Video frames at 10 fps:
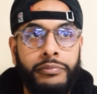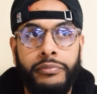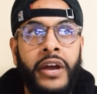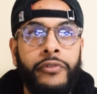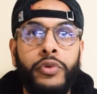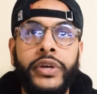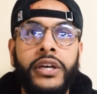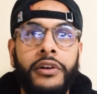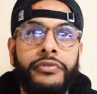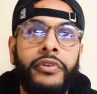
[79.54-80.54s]
every
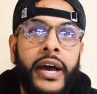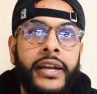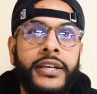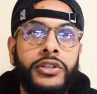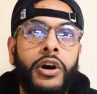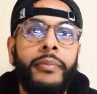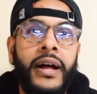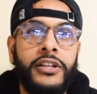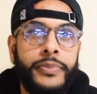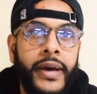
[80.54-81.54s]
week on Fridays called
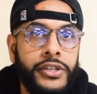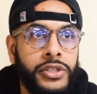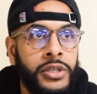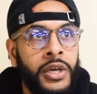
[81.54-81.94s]
Balance Patch,